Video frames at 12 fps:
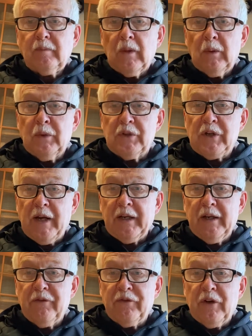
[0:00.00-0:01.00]
We're checking
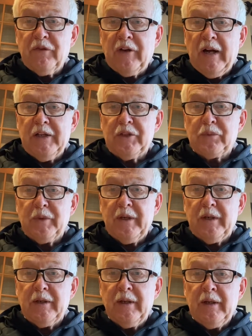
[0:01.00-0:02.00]
in for advisory
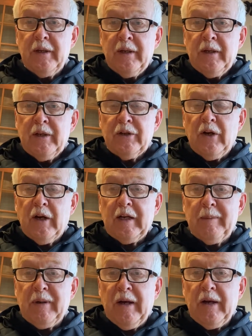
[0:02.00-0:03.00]
and talking
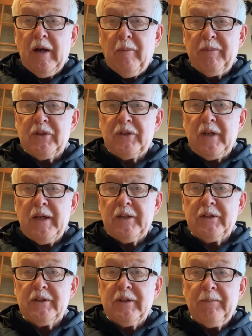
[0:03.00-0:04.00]
about how
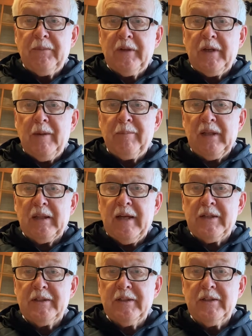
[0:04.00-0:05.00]
mistakes can be
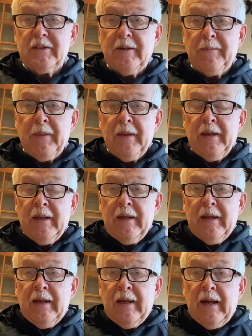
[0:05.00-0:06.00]
lessons.
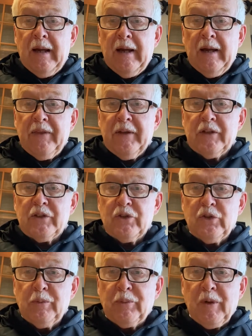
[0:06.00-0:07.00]
Uh, I think it's
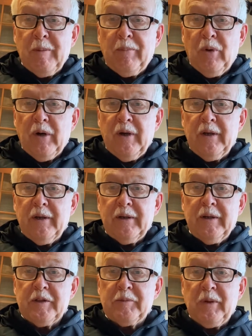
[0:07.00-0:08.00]
super important,
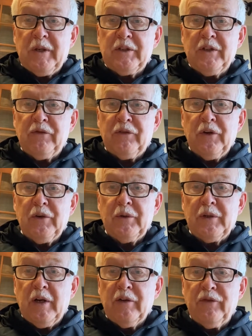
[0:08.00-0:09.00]
especially for you
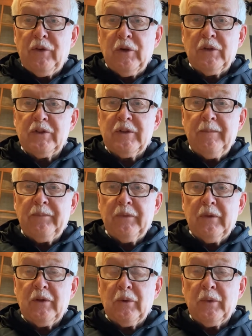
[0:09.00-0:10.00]
young folks
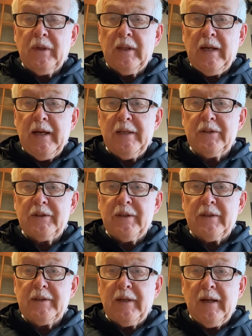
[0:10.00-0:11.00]
to realize
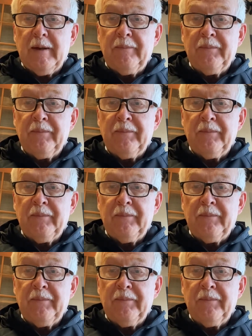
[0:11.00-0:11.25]
that uh,